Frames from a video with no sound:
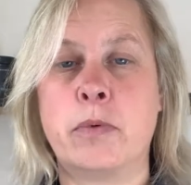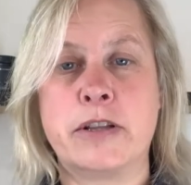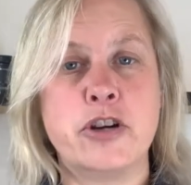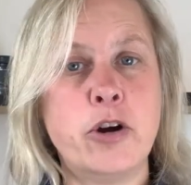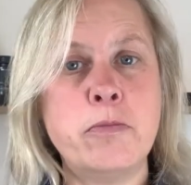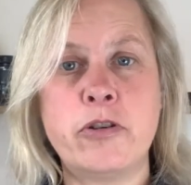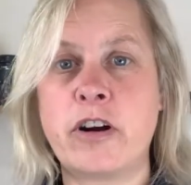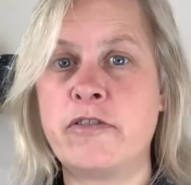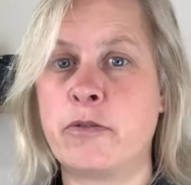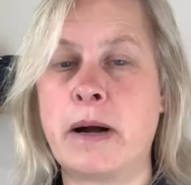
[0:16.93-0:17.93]
with no more
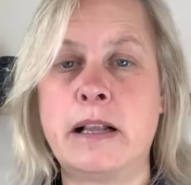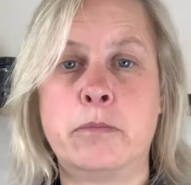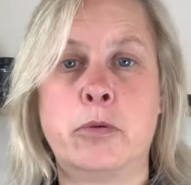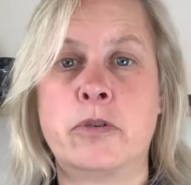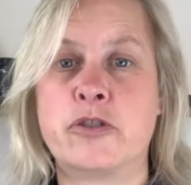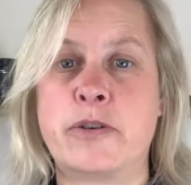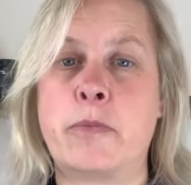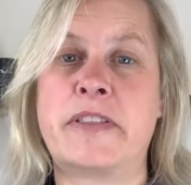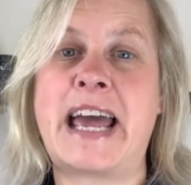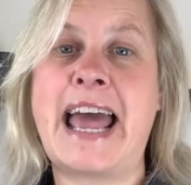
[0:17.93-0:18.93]
overwhelm or wondering
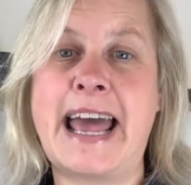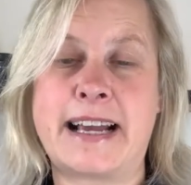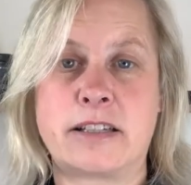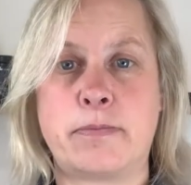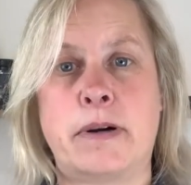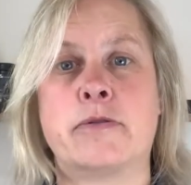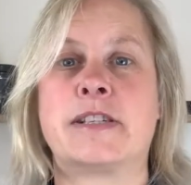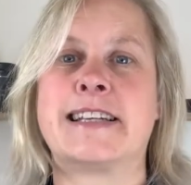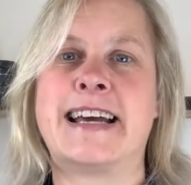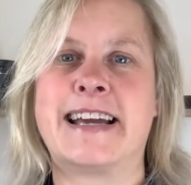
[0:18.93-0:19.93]
what the heck to post
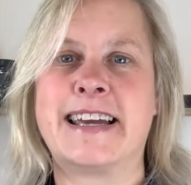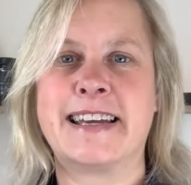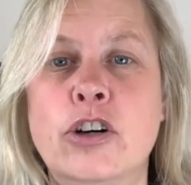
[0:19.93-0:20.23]
today.